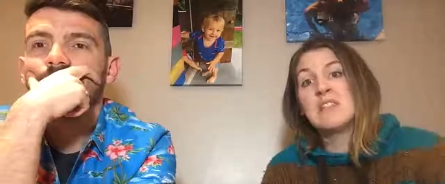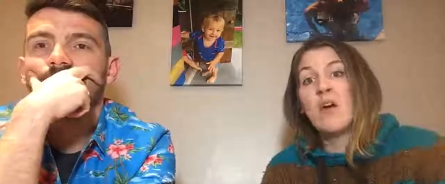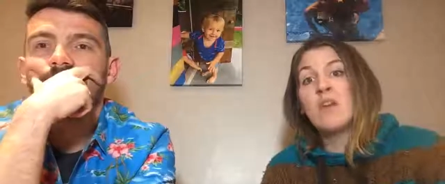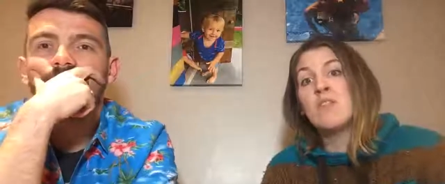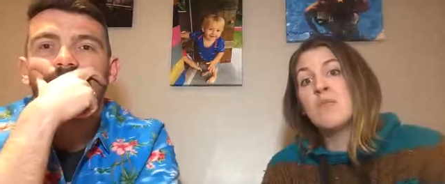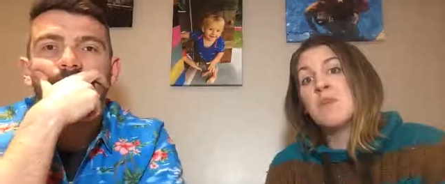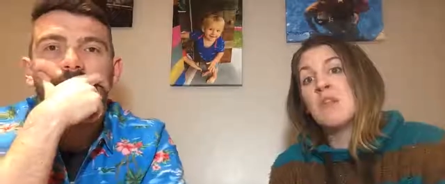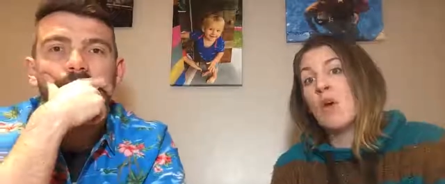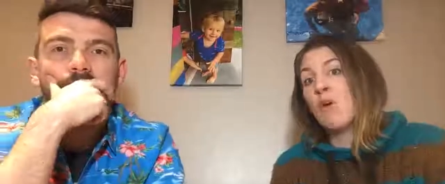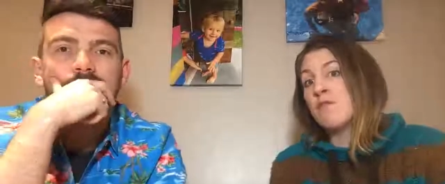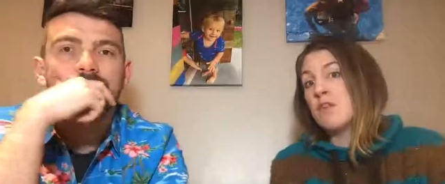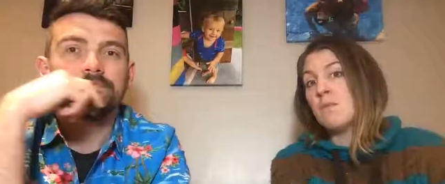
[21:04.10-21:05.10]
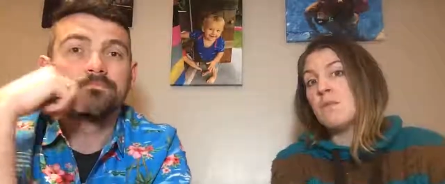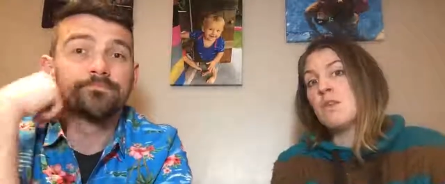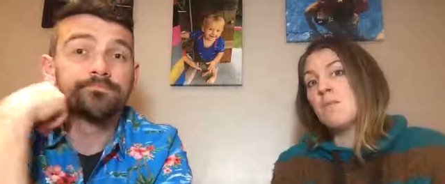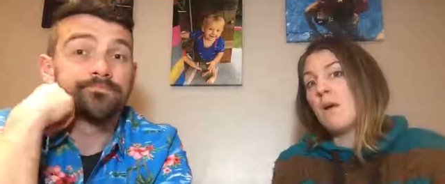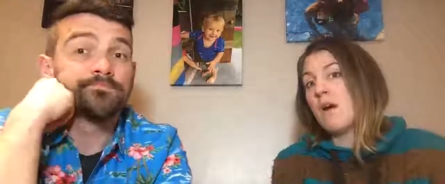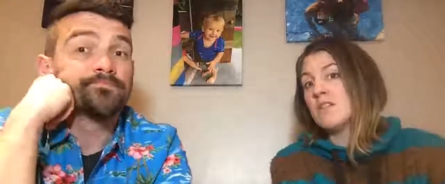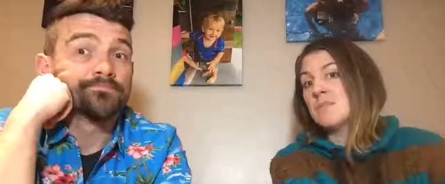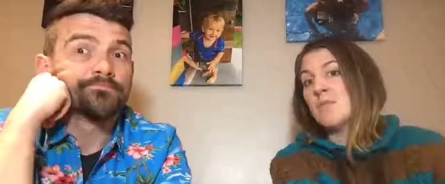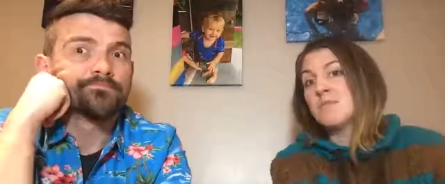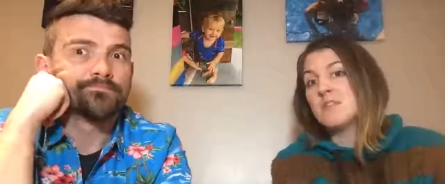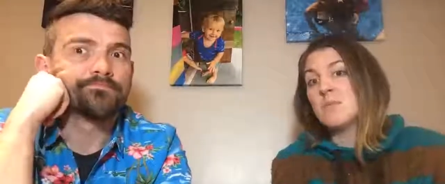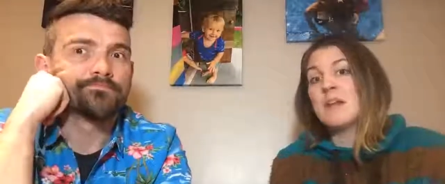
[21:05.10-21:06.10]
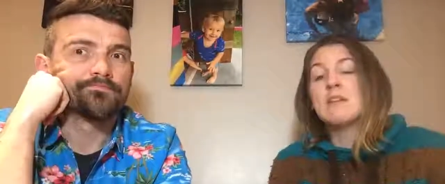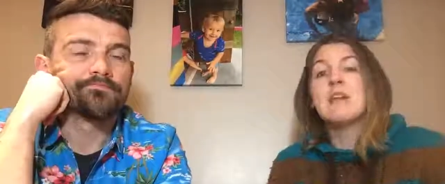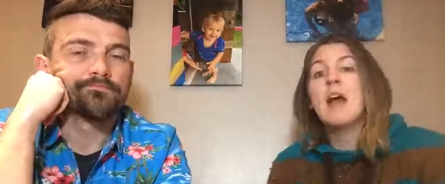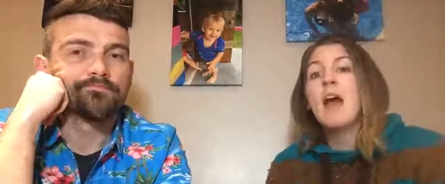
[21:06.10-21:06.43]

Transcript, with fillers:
Speaker 1: sign them and off you, you pass them off to someone else.